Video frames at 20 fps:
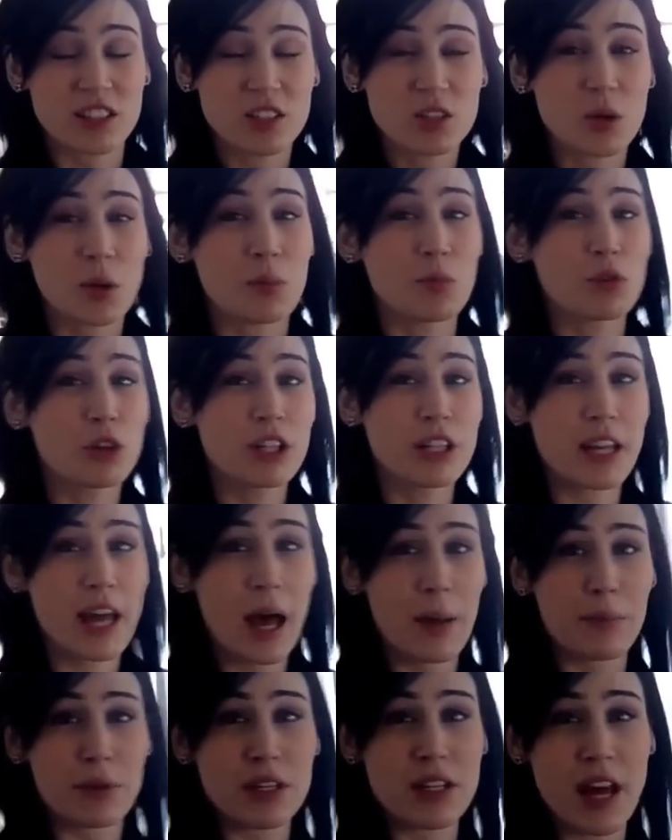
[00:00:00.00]
So I'm really
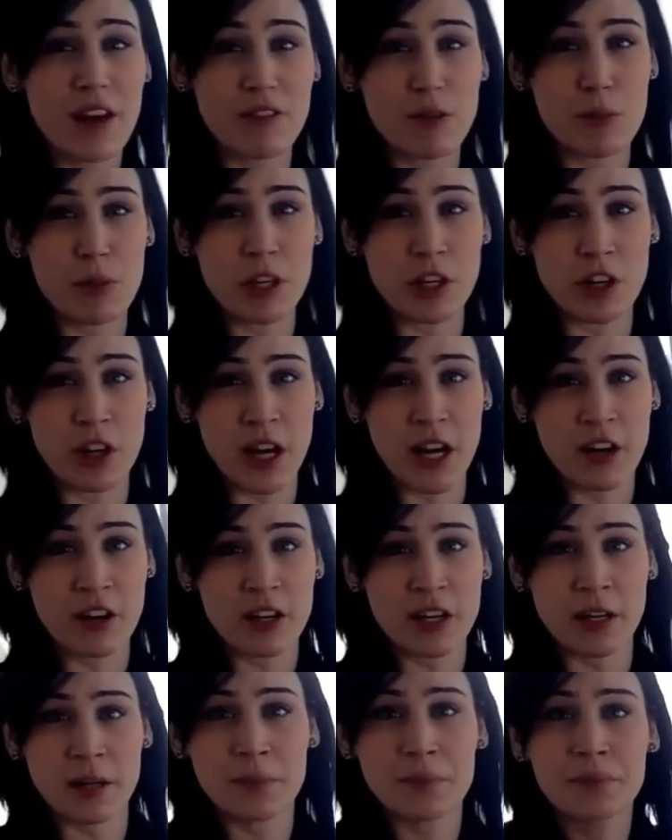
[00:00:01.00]
happy to have a bigger
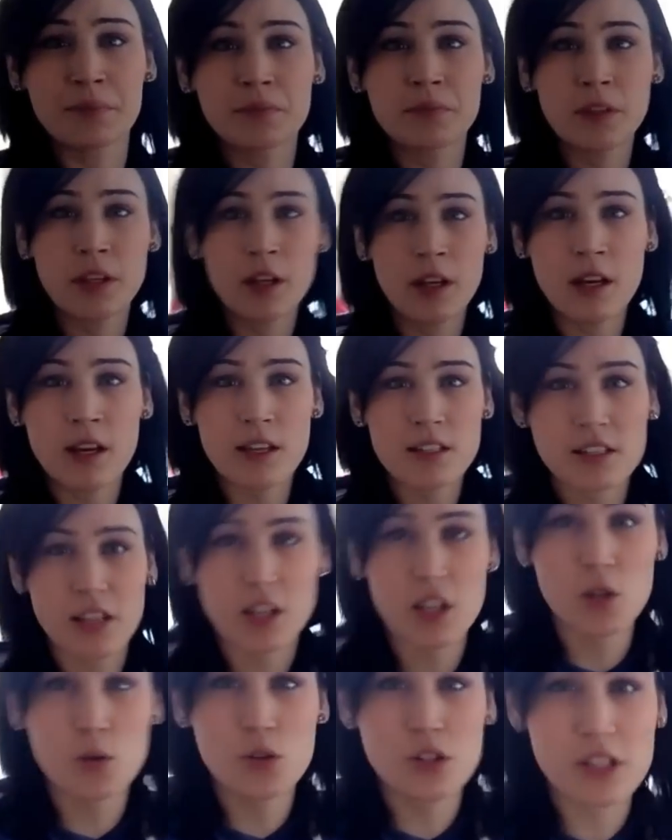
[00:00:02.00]
area. It's got a
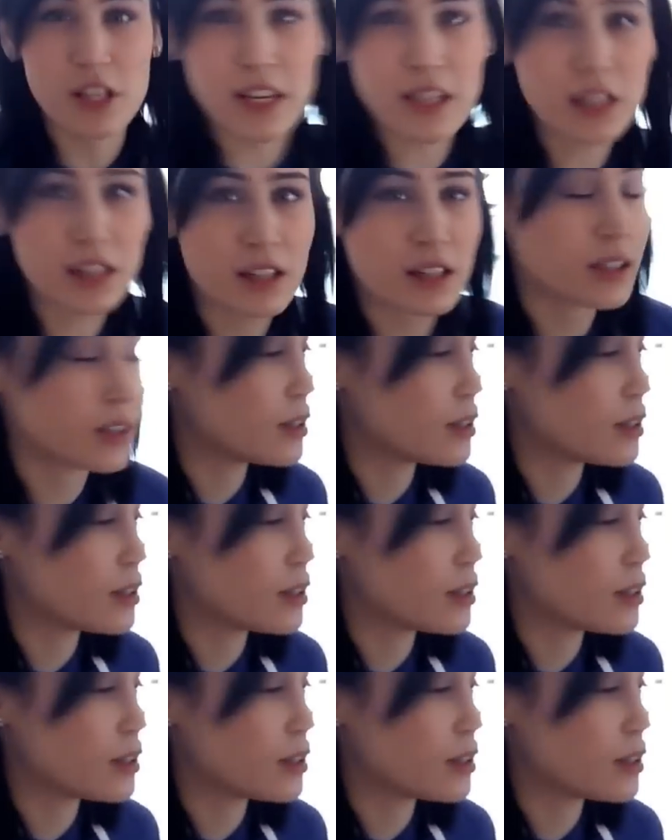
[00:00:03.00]
huge sink.